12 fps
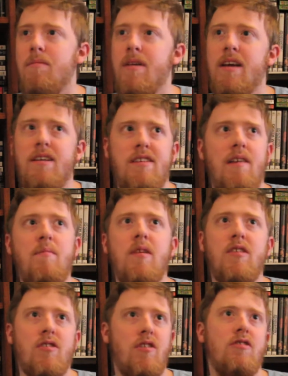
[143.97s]
because I've been
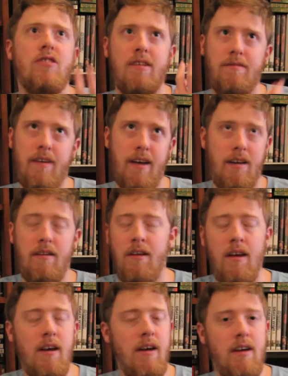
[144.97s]
a Star Trek fan,
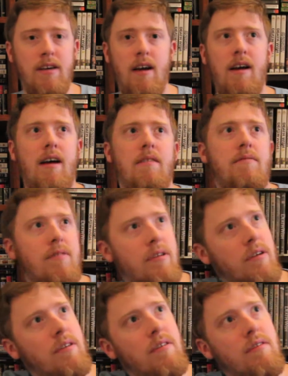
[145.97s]
God,
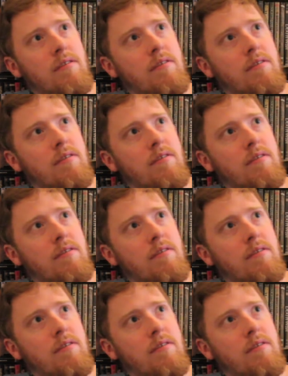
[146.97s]
for,